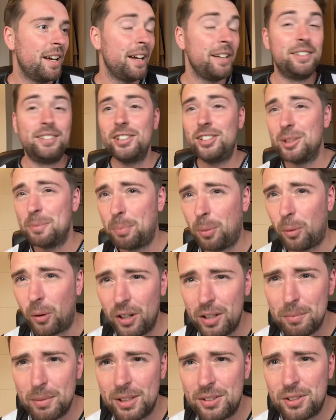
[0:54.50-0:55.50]

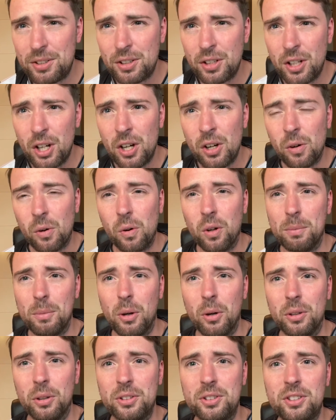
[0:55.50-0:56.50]
disappointment,
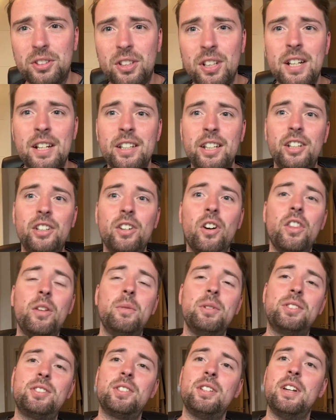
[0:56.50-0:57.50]
almost. You know, there
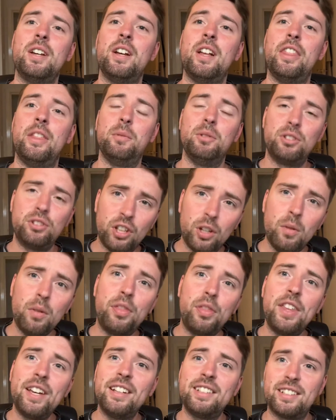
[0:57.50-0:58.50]
was two
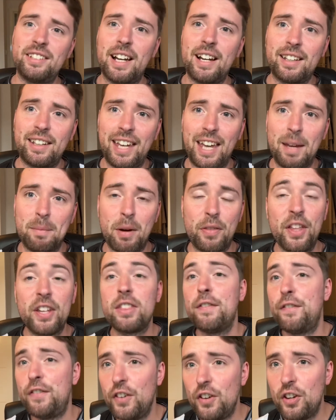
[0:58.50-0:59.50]
things in that game. I think
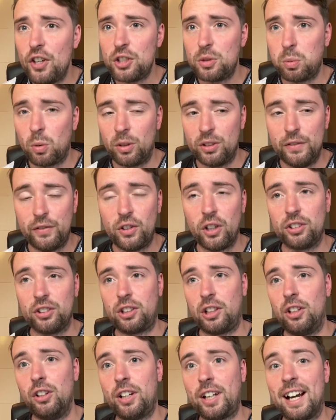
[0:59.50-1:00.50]
the first one you've got
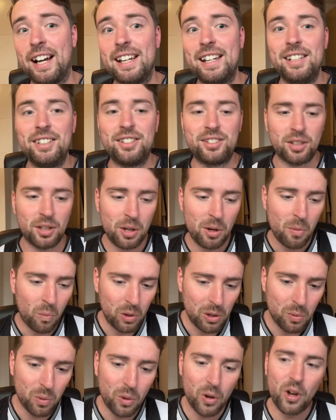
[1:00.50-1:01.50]
to look at is
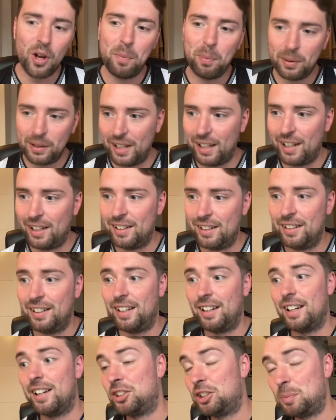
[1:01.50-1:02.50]
we were playing
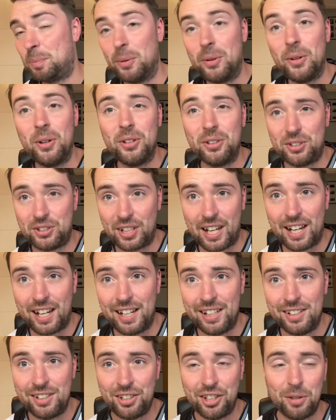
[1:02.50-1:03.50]
a Spurs
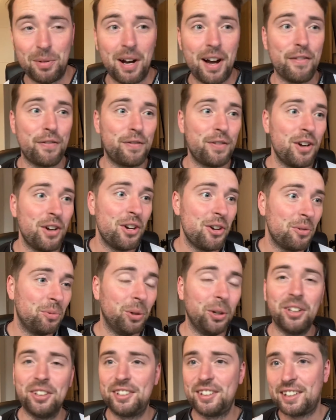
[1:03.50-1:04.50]
side who have
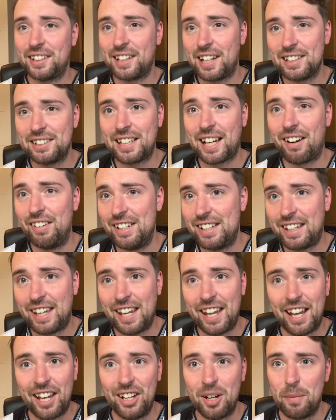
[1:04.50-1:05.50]
world-class Harry
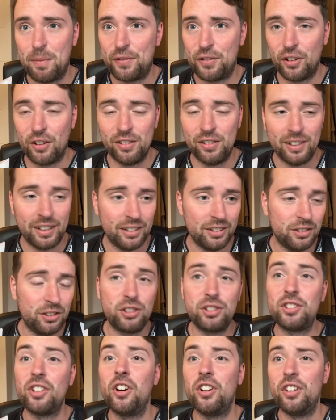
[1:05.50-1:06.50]
Kane up front and
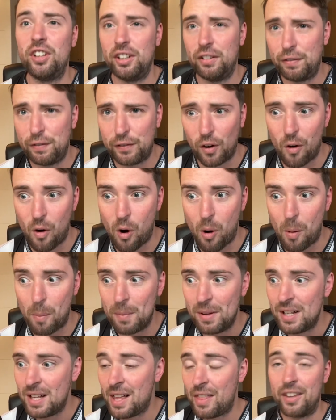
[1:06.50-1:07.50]
Son in
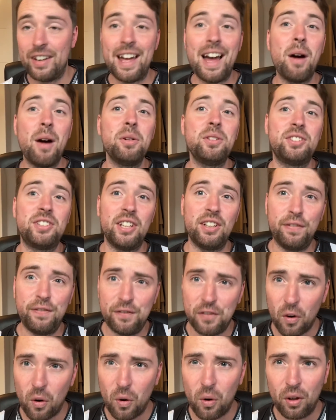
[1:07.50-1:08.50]
form. They're now sitting
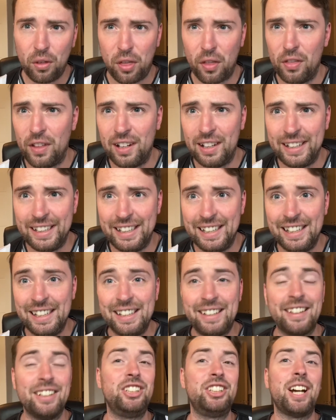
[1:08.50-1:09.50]
fourth in the
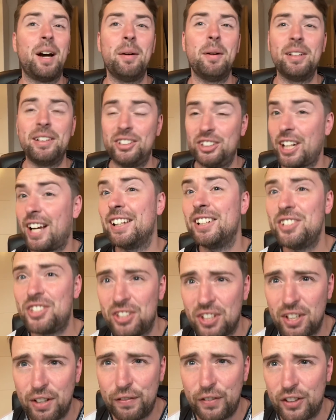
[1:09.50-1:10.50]
league. They're
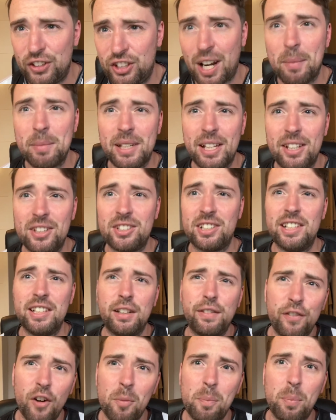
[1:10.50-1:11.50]
challenging for Champions
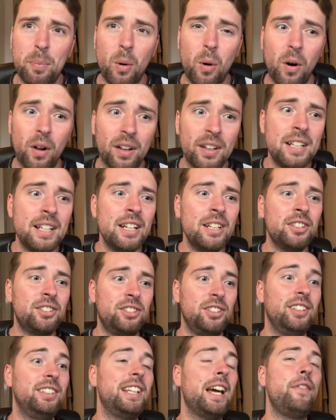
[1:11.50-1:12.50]
League football.
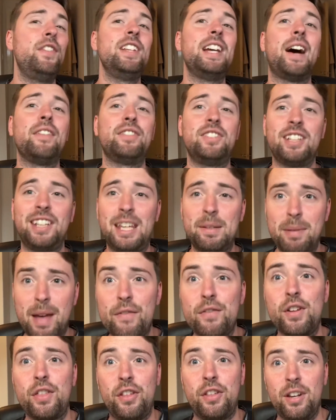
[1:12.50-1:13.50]
So you definitely have to keep
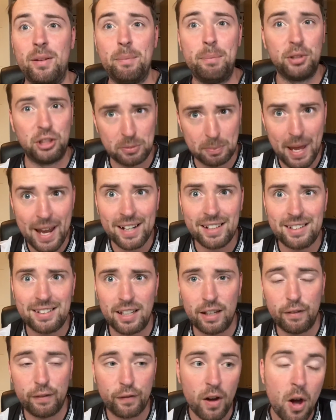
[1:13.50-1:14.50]
everything in
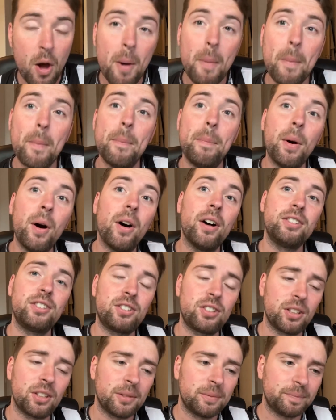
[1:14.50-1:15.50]
perspective.
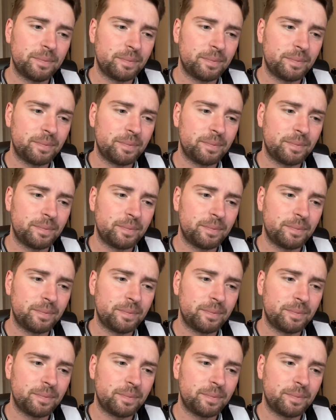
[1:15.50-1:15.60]
But